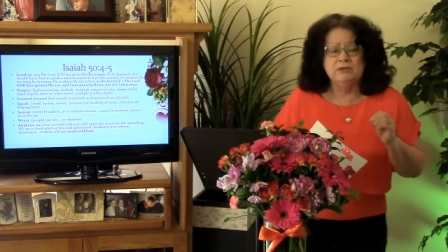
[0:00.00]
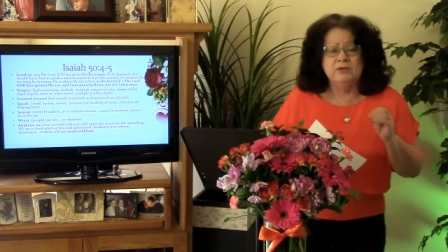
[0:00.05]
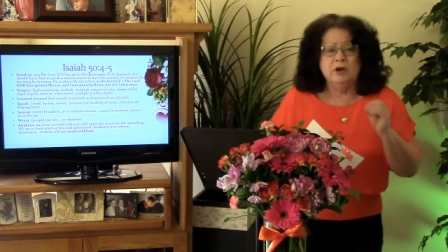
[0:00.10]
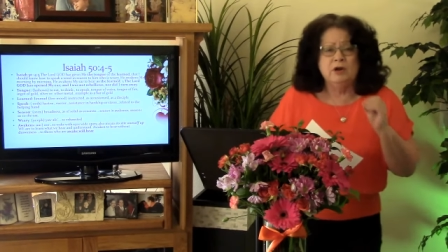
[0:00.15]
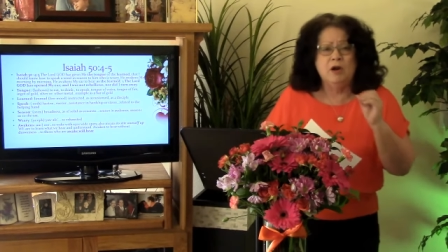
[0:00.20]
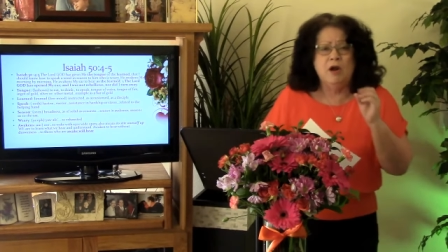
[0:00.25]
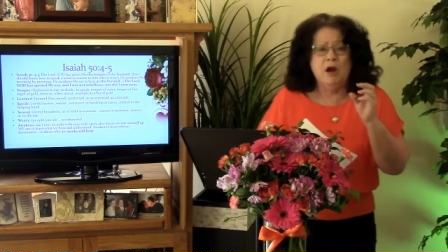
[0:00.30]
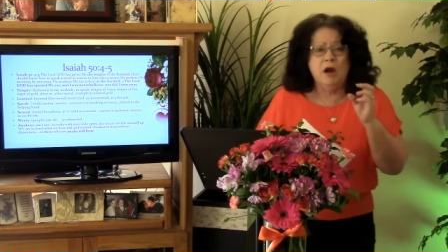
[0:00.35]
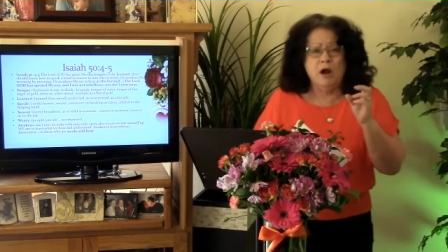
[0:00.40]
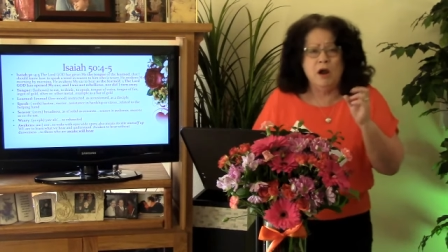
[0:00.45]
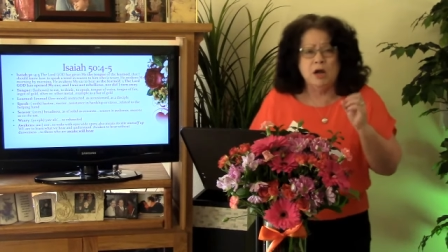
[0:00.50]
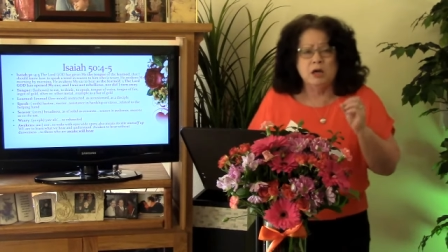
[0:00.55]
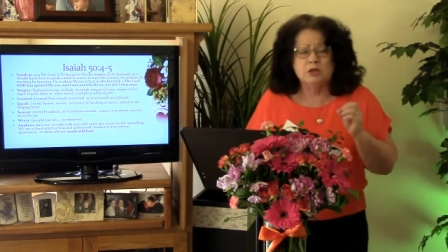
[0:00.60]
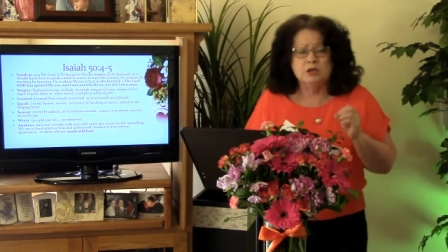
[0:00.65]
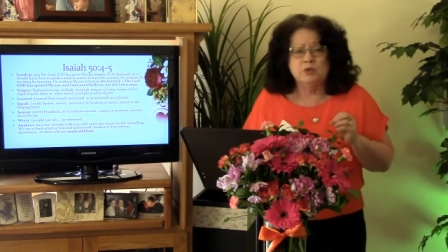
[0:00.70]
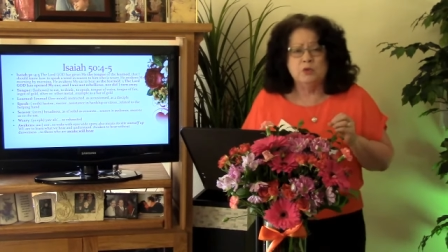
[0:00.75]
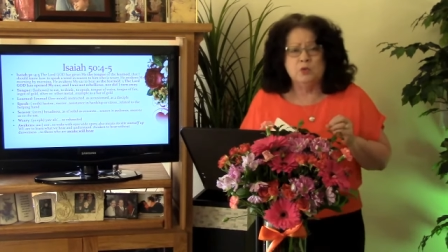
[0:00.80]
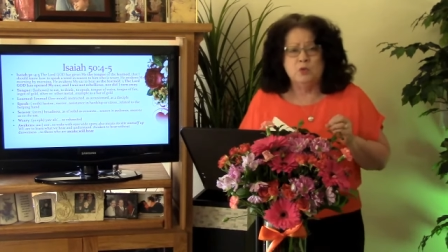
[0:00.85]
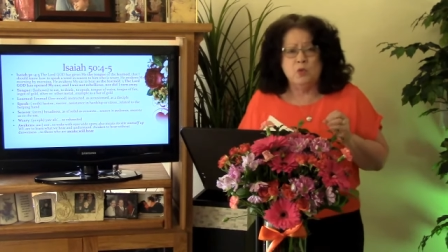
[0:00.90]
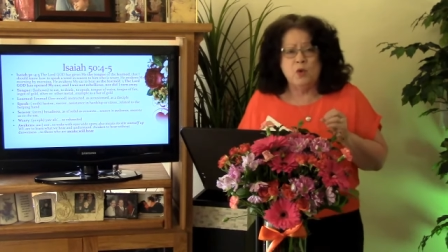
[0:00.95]
their
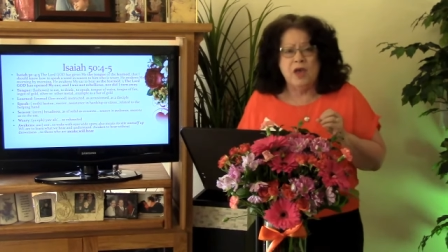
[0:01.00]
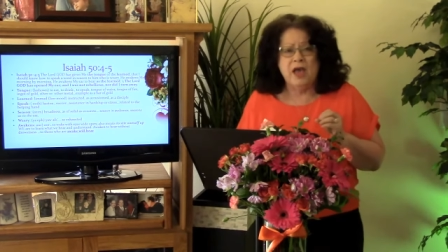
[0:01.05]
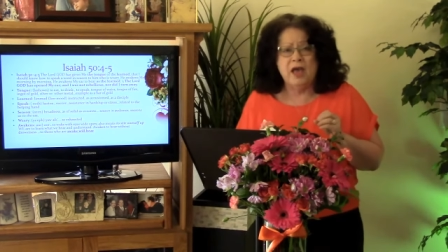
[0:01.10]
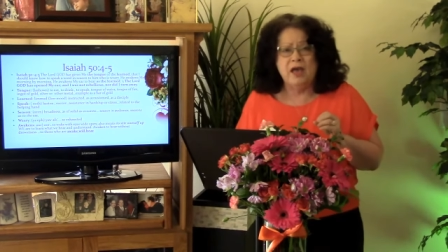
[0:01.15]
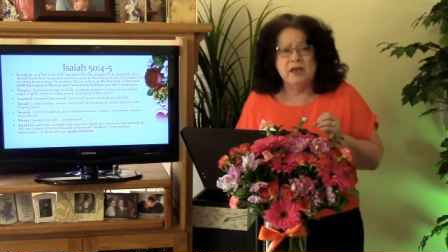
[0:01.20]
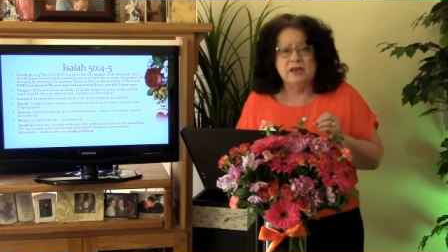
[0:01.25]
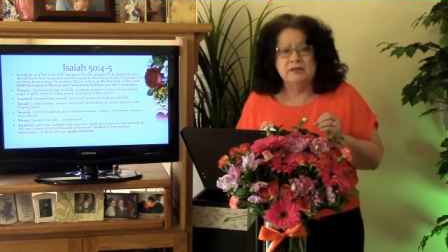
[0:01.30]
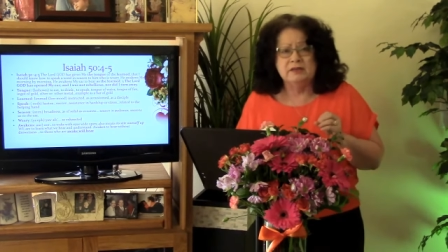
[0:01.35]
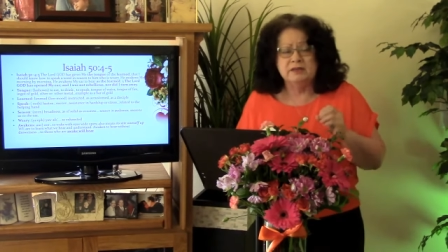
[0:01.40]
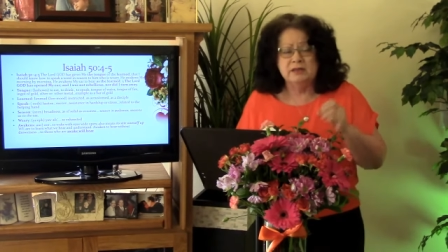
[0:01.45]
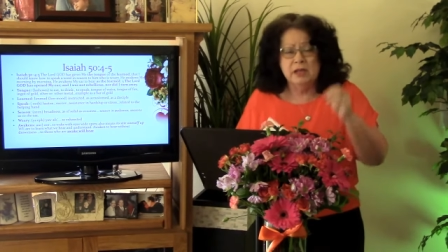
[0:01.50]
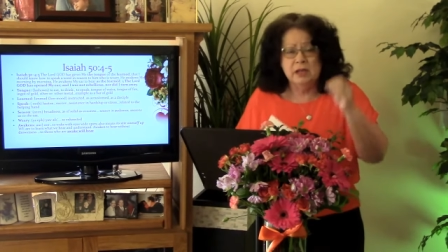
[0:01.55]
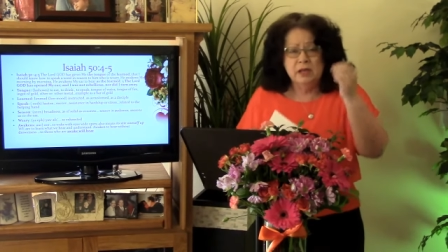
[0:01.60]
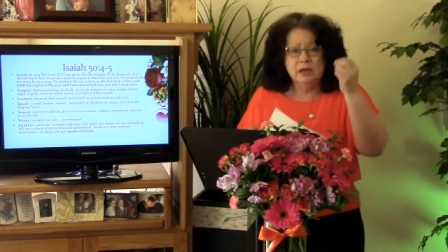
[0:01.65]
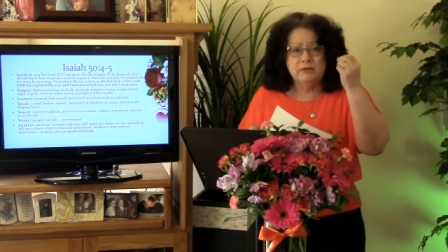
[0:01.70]
heart was